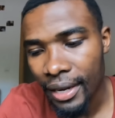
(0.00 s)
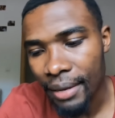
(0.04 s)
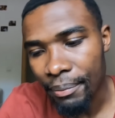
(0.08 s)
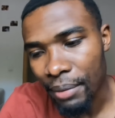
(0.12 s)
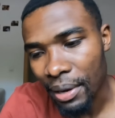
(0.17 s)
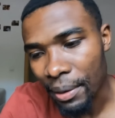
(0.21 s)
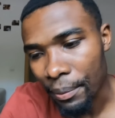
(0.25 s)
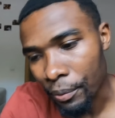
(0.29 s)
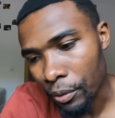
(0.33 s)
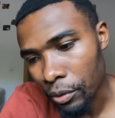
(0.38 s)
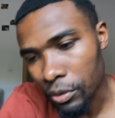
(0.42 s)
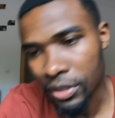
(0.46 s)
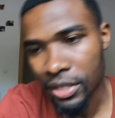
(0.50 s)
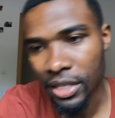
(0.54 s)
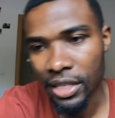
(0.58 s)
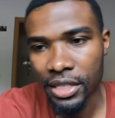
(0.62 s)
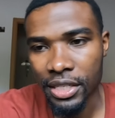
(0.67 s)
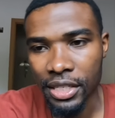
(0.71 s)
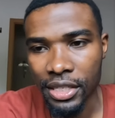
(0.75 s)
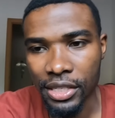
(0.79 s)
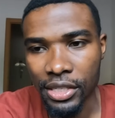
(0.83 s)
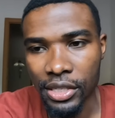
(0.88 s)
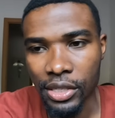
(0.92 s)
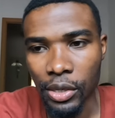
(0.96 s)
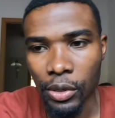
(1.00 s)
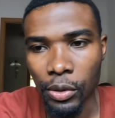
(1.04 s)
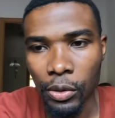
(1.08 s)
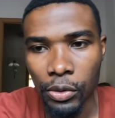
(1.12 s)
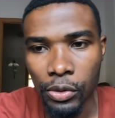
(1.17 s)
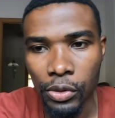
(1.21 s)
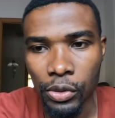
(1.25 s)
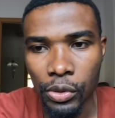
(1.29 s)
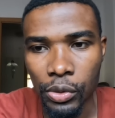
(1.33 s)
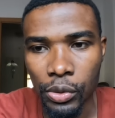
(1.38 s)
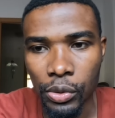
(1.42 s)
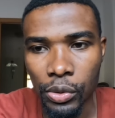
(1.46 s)
my project is
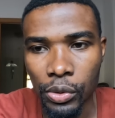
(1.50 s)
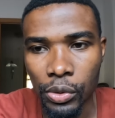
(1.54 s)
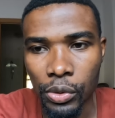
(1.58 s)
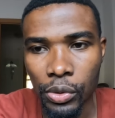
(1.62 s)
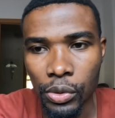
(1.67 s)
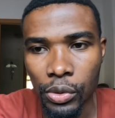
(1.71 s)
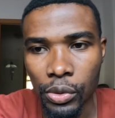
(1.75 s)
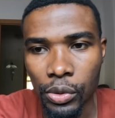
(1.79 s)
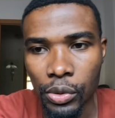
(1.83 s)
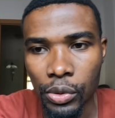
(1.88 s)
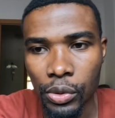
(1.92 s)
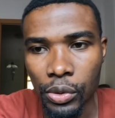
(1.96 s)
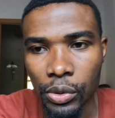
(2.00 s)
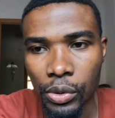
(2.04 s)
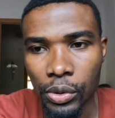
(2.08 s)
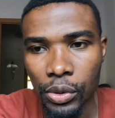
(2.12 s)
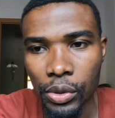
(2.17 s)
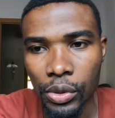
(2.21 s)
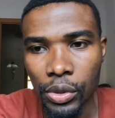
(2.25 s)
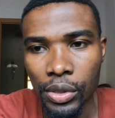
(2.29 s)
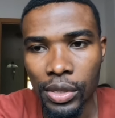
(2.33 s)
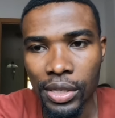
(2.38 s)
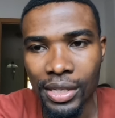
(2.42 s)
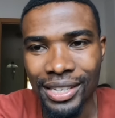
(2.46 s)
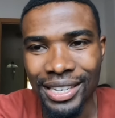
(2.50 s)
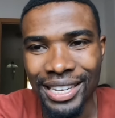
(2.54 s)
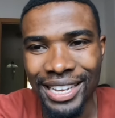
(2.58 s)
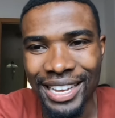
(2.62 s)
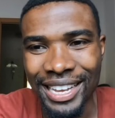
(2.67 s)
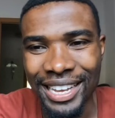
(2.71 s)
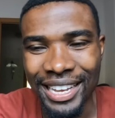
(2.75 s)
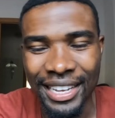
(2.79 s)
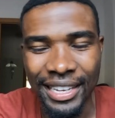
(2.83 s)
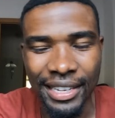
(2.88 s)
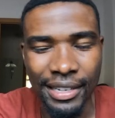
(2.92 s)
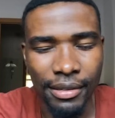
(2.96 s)
also
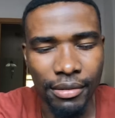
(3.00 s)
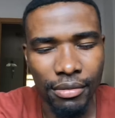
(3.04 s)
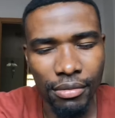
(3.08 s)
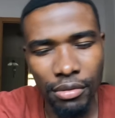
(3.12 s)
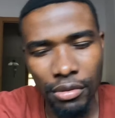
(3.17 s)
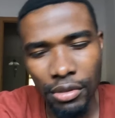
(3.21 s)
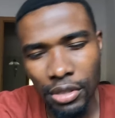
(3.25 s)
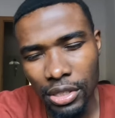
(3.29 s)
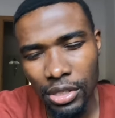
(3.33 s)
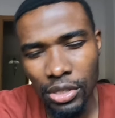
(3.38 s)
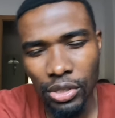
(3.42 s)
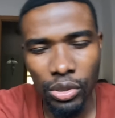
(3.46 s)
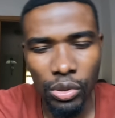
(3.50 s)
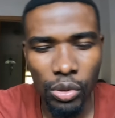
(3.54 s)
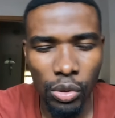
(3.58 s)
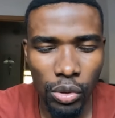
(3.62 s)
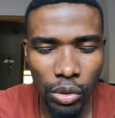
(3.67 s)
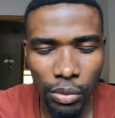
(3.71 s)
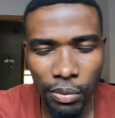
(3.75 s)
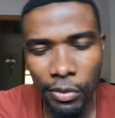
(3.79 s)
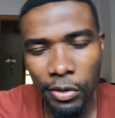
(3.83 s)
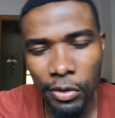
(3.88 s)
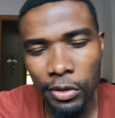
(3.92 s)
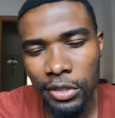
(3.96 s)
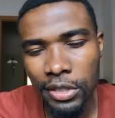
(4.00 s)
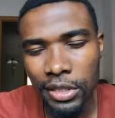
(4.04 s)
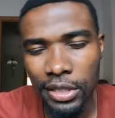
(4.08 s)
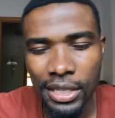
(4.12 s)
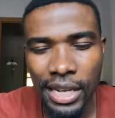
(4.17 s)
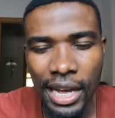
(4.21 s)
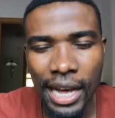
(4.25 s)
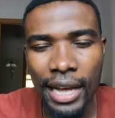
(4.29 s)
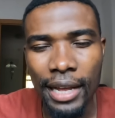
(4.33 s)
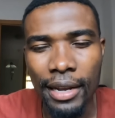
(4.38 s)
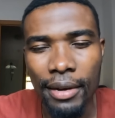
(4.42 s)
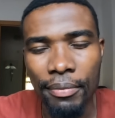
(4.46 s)
is almost
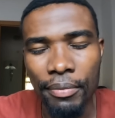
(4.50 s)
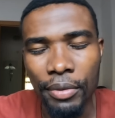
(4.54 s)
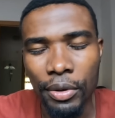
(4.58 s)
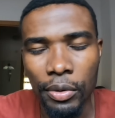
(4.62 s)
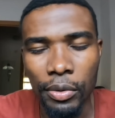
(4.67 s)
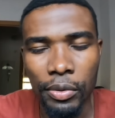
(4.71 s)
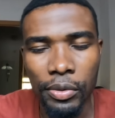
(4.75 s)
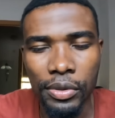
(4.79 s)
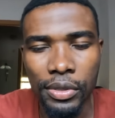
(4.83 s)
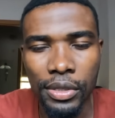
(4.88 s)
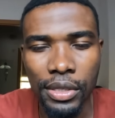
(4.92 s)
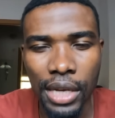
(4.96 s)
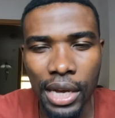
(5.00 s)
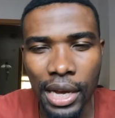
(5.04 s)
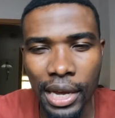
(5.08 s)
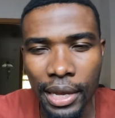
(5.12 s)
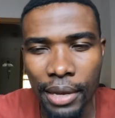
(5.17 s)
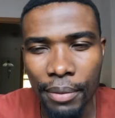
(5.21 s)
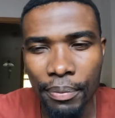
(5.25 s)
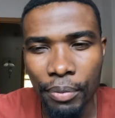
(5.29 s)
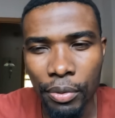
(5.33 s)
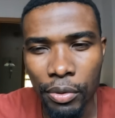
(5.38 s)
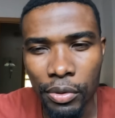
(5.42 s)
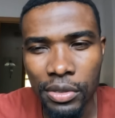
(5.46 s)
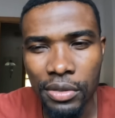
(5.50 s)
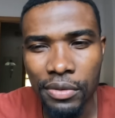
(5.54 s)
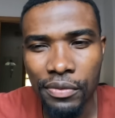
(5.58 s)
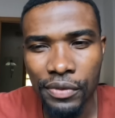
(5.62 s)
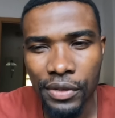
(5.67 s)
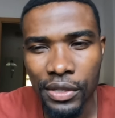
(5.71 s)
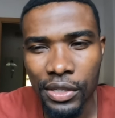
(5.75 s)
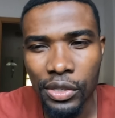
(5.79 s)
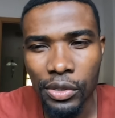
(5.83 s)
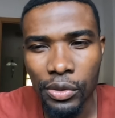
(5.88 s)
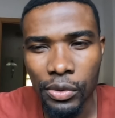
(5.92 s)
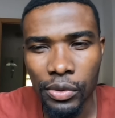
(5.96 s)
done because I post
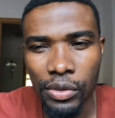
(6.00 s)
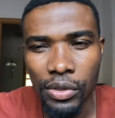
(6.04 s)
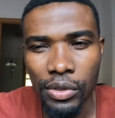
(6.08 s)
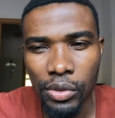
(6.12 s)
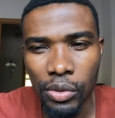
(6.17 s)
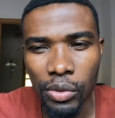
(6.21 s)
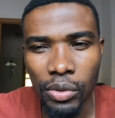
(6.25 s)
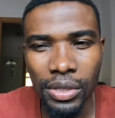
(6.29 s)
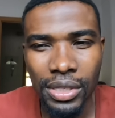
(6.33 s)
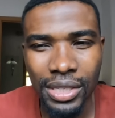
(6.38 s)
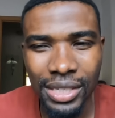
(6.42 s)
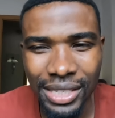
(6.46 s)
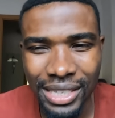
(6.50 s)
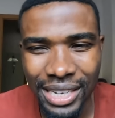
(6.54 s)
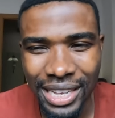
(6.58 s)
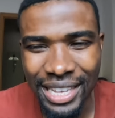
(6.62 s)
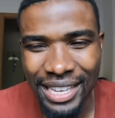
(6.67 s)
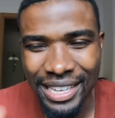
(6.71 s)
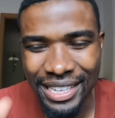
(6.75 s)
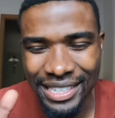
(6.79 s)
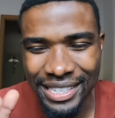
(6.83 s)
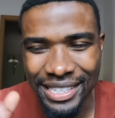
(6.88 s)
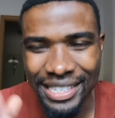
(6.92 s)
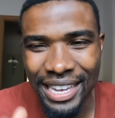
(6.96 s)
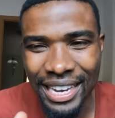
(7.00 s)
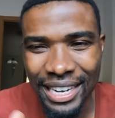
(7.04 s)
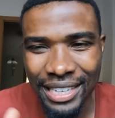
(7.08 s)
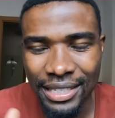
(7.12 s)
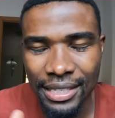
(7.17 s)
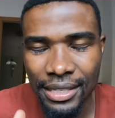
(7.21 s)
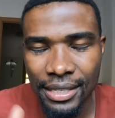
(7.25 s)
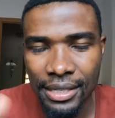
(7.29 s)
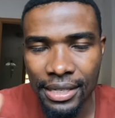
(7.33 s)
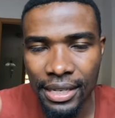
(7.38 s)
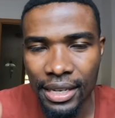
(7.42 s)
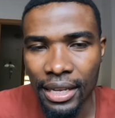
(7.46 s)
videos not
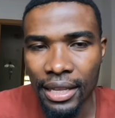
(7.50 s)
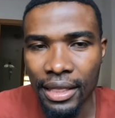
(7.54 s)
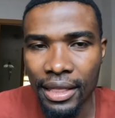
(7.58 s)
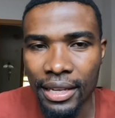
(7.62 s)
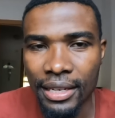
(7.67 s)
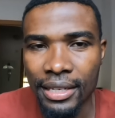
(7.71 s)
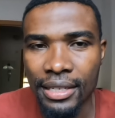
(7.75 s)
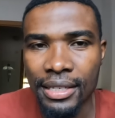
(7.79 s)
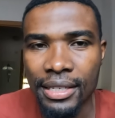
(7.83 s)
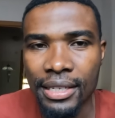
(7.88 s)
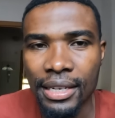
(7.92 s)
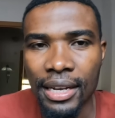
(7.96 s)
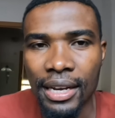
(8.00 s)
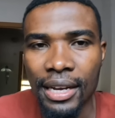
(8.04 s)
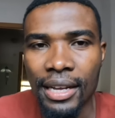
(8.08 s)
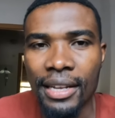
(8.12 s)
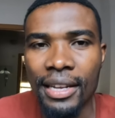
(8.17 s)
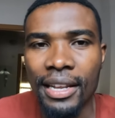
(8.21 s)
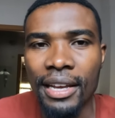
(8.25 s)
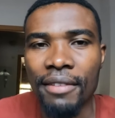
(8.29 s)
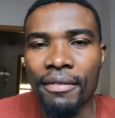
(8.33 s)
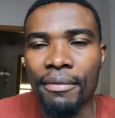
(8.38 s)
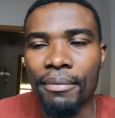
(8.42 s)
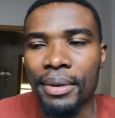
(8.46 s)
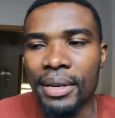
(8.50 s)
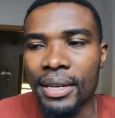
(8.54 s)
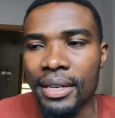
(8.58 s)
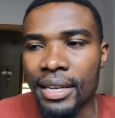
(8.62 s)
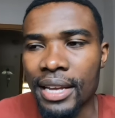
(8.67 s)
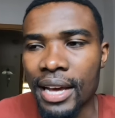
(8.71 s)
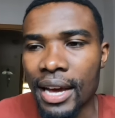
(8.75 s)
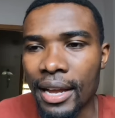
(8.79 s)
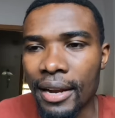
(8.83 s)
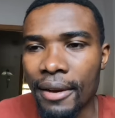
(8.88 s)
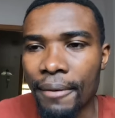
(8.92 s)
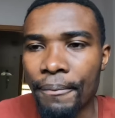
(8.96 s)
exact day that they have been
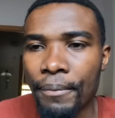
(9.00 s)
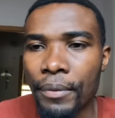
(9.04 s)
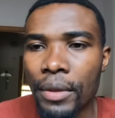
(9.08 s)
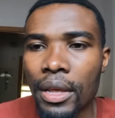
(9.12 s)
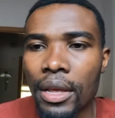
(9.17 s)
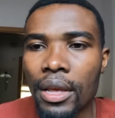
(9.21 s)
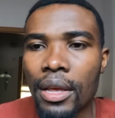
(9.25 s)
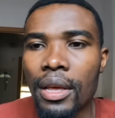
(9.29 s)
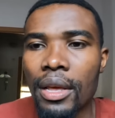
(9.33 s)
done.